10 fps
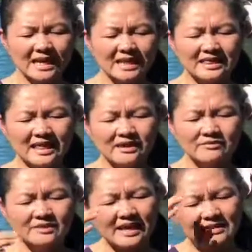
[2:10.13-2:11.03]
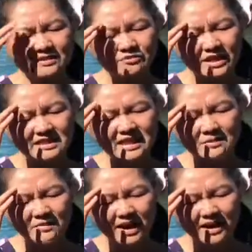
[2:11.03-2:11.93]
there's a
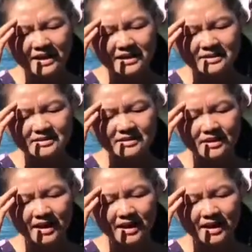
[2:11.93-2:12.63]
reasoning mind,